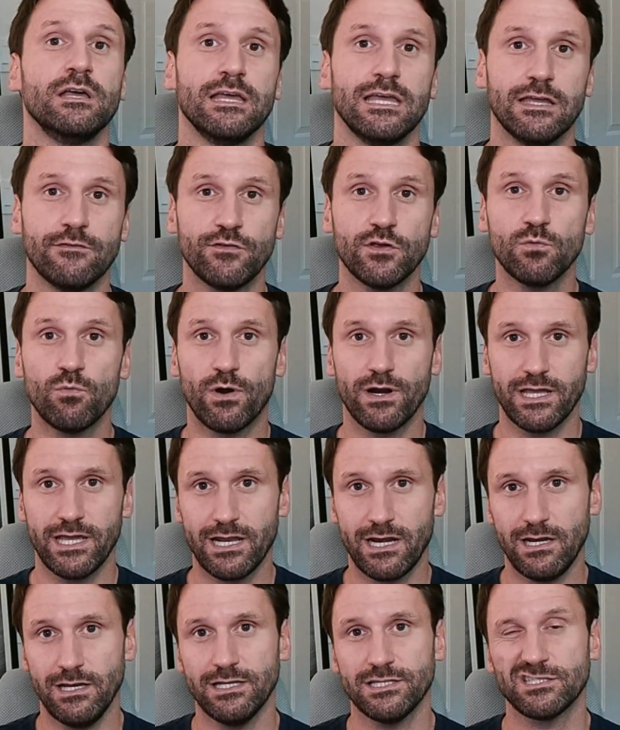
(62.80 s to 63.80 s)
If you want to
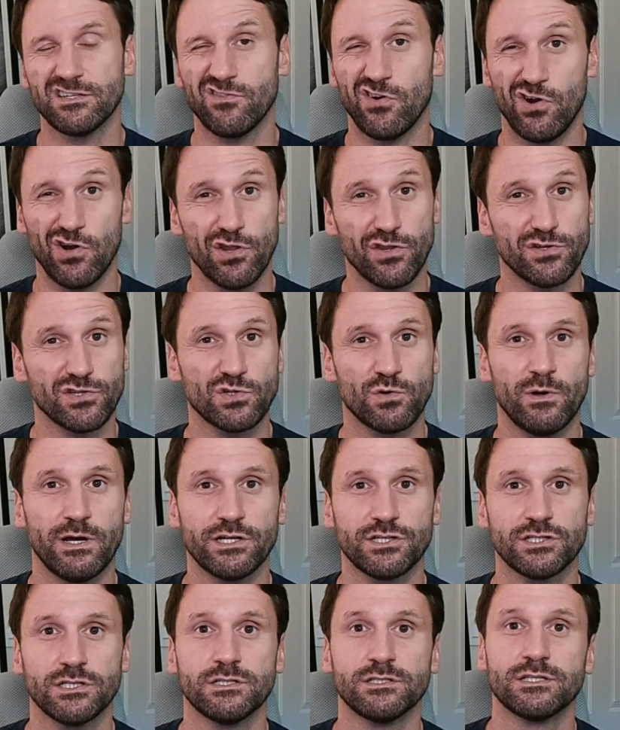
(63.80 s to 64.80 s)
get a list of all those
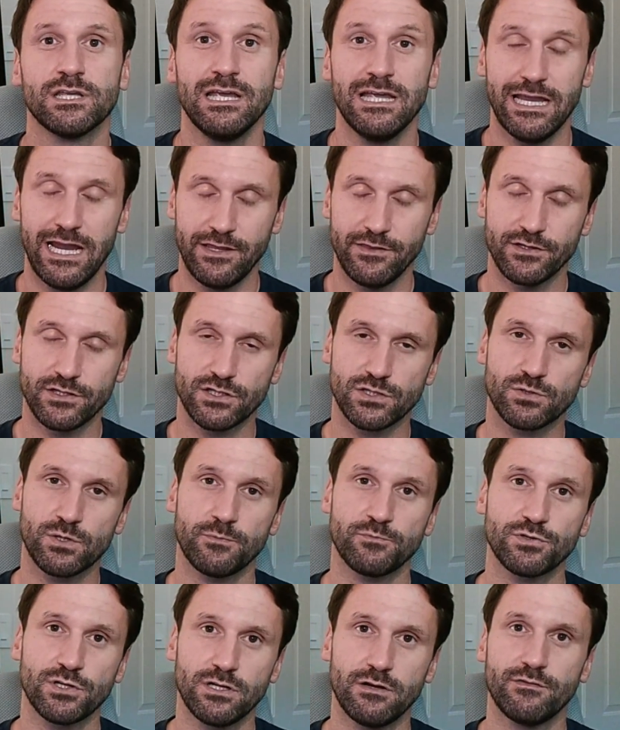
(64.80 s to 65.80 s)
questions, in the
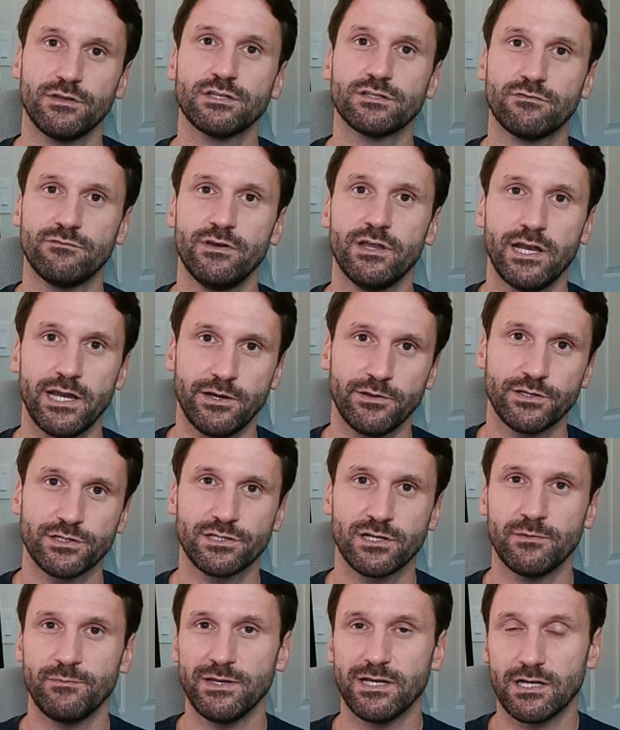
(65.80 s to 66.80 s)
description of this video, there's
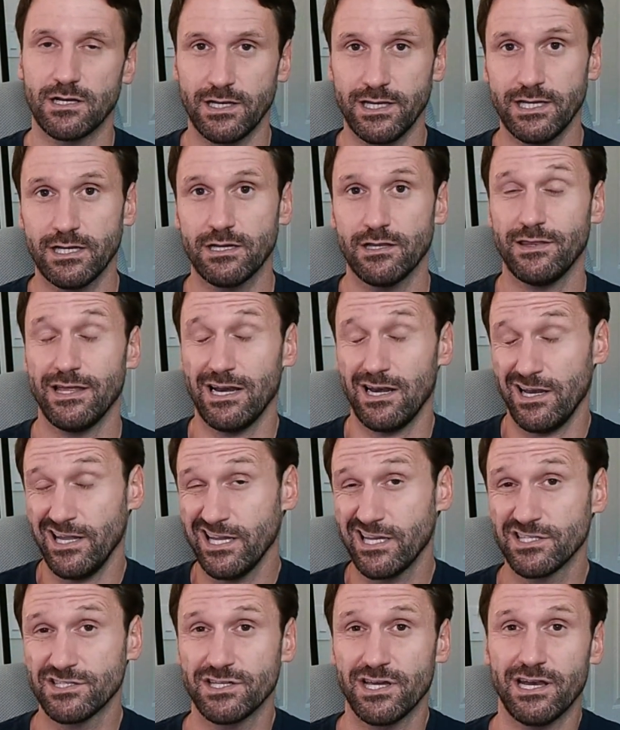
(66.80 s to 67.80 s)
going to be a link. That
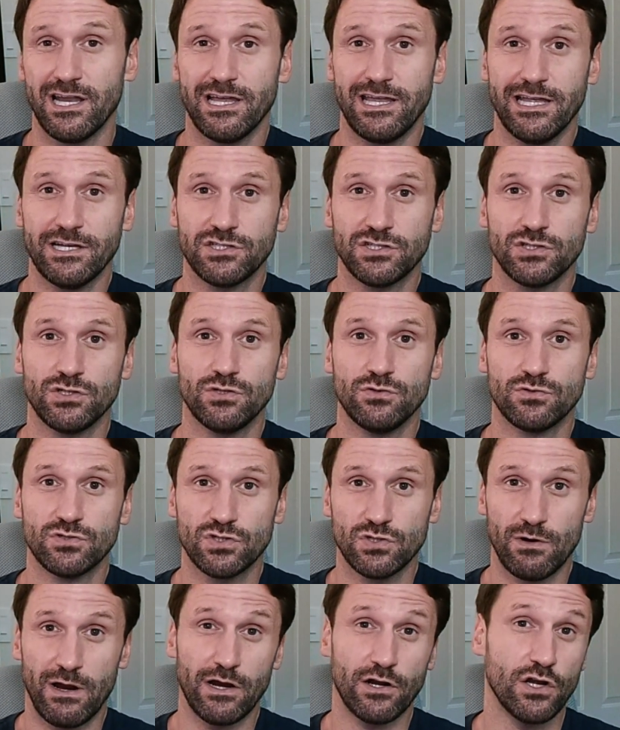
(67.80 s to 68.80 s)
link is going to get you
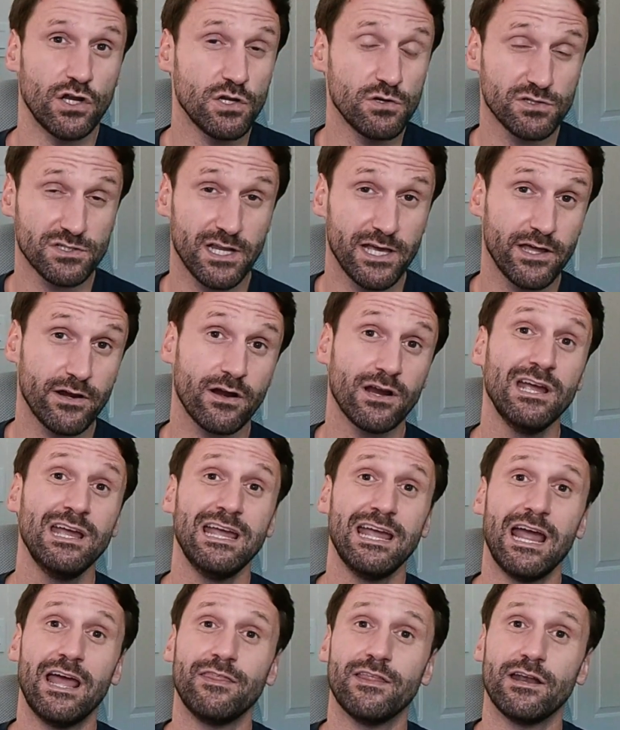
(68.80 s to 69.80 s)
to our newsletter,
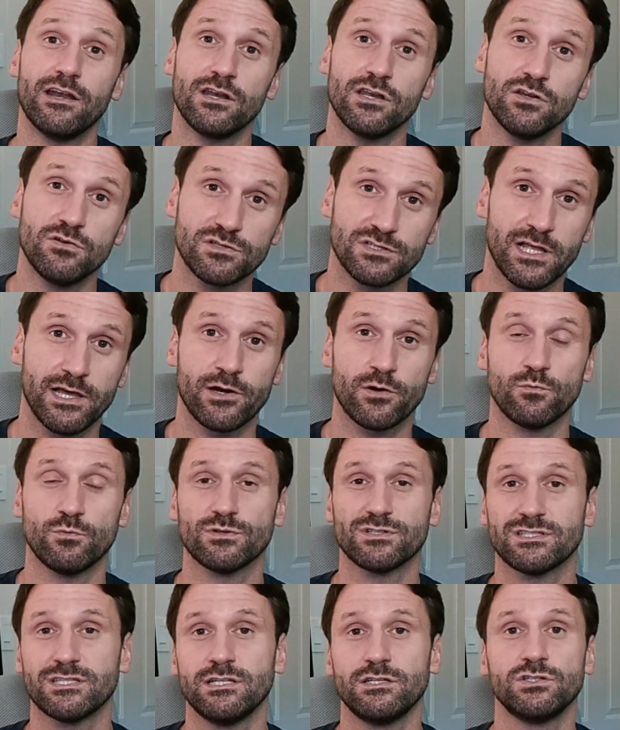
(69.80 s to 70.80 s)
and that newsletter will
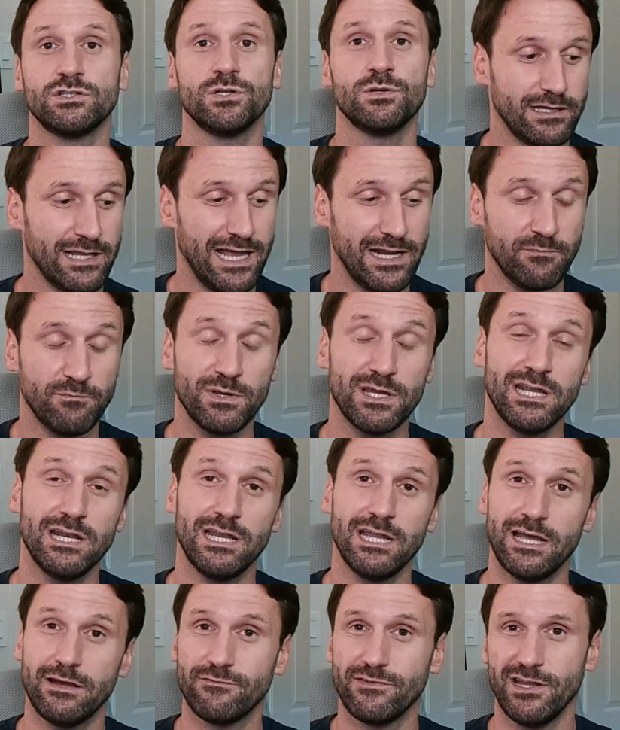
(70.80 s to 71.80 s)
send you that
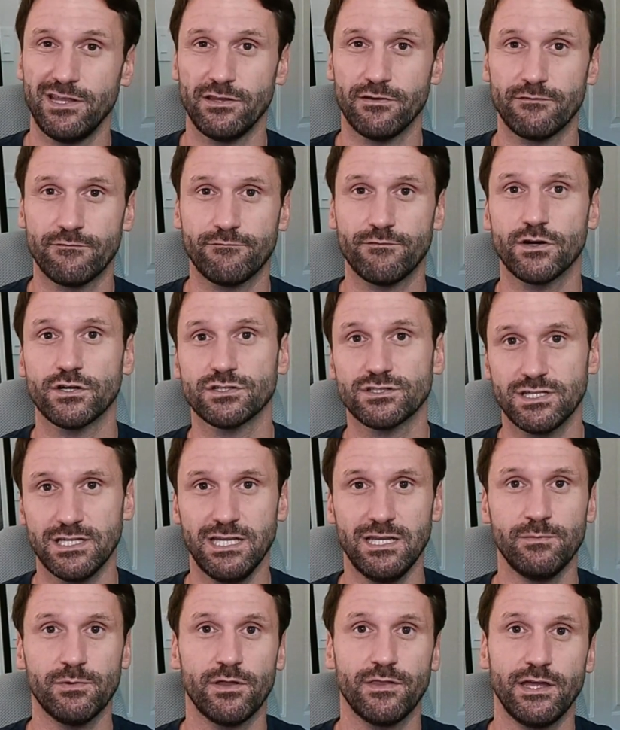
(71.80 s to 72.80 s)
PDF in the first
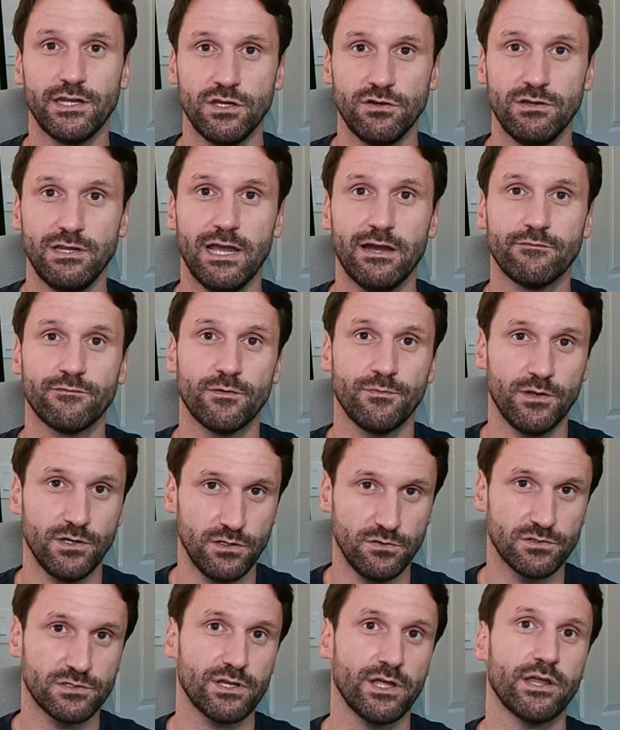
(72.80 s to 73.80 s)
email that you get from the
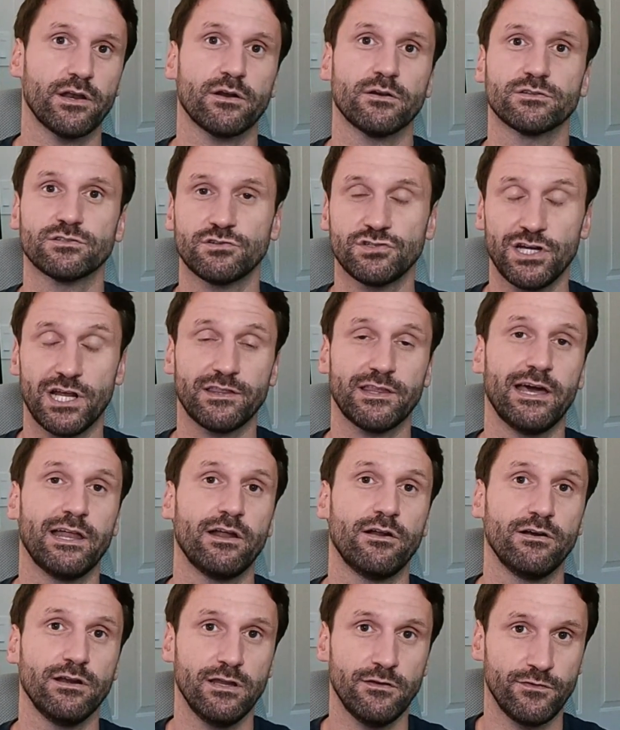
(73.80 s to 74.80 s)
newsletter. So check that
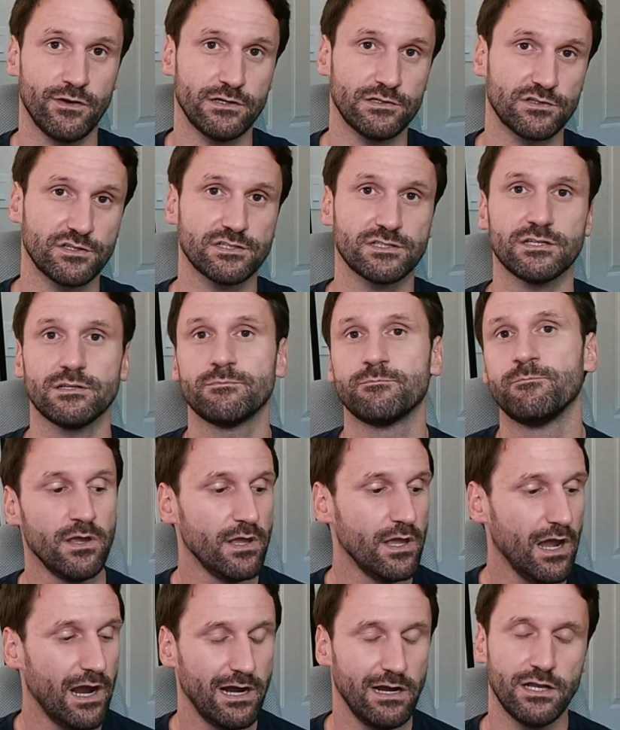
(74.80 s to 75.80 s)
out if you're interested.
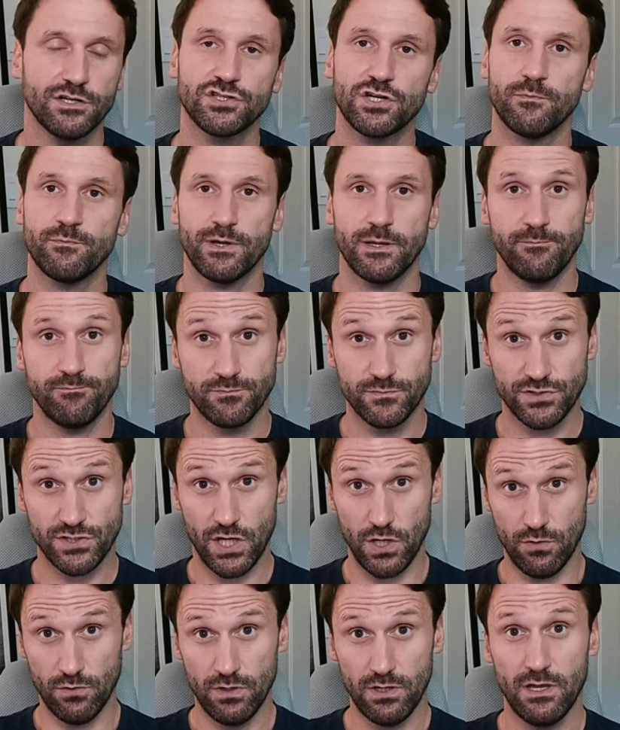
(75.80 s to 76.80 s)
All right, let's jump in.
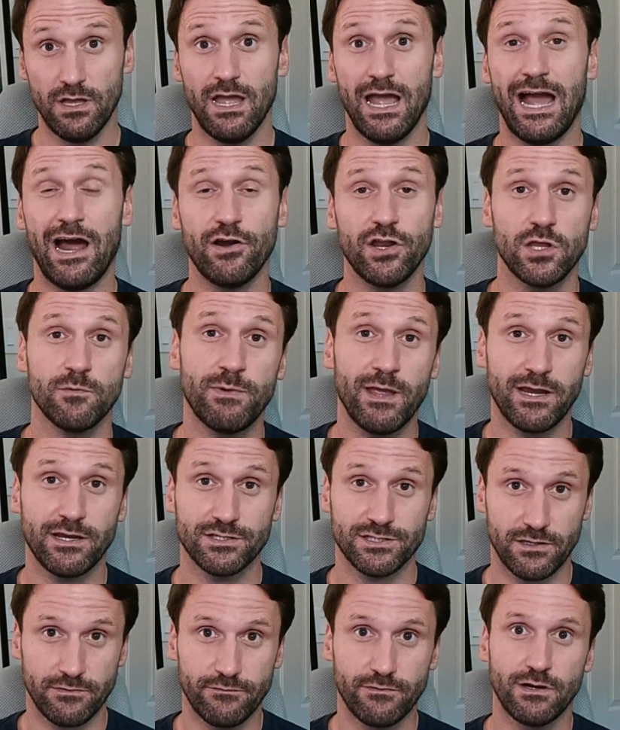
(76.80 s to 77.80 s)
So how do you pay
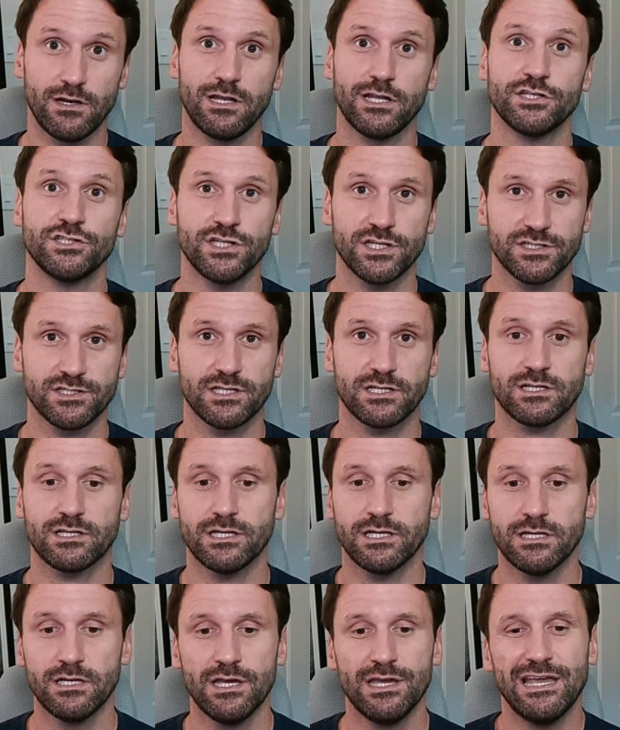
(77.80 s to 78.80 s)
yourself logistically?